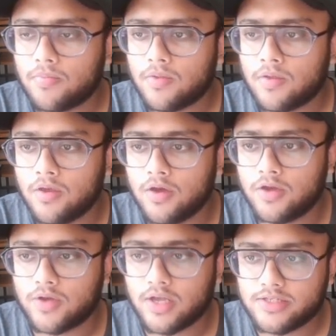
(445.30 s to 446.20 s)
Here you
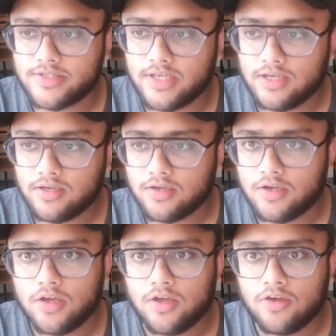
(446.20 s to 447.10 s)
can see
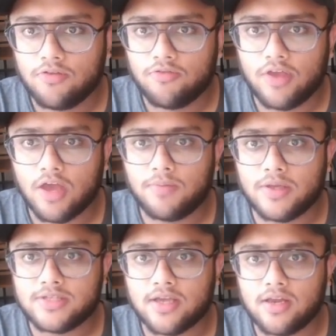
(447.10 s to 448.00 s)
we are
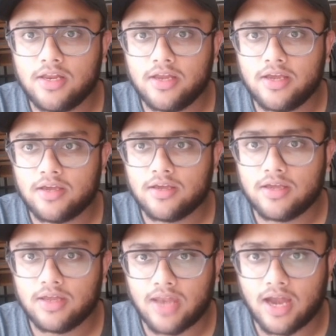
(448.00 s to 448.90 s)
basically
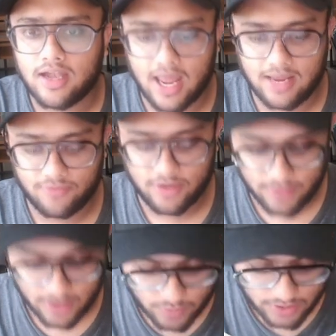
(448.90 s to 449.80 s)
in that time frame
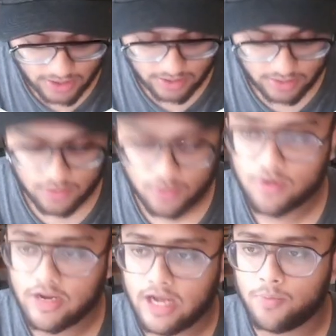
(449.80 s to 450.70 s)
that we wrote,
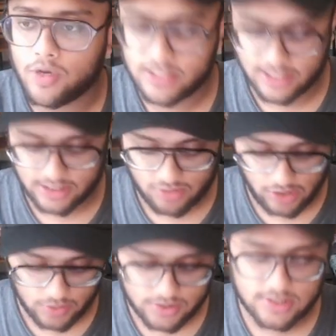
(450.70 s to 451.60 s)
8.63
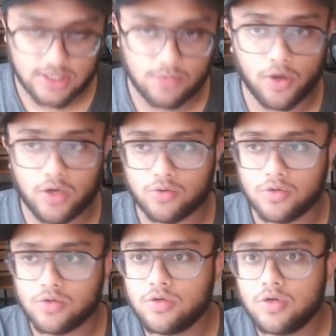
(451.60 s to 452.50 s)
to
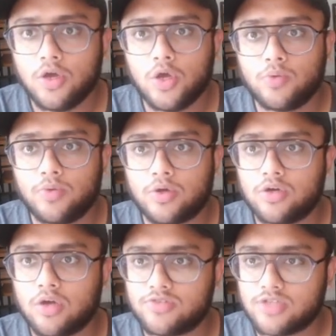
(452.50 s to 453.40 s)
16.22. We could
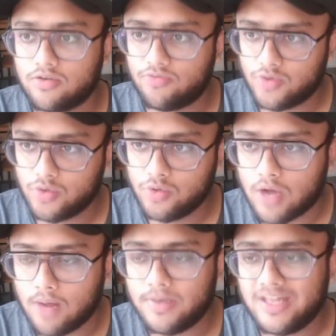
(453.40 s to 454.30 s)
observe 2
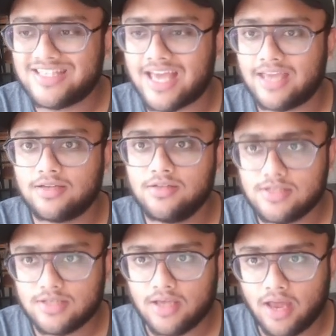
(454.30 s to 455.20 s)
complete cycles,
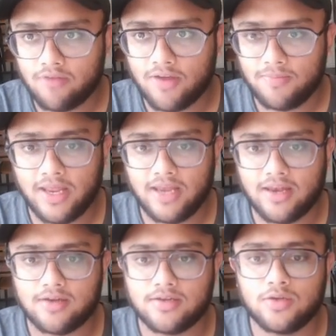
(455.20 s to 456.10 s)
and we are playing that
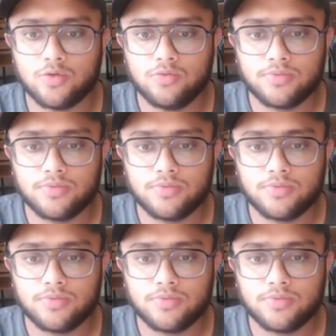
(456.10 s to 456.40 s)
in loop.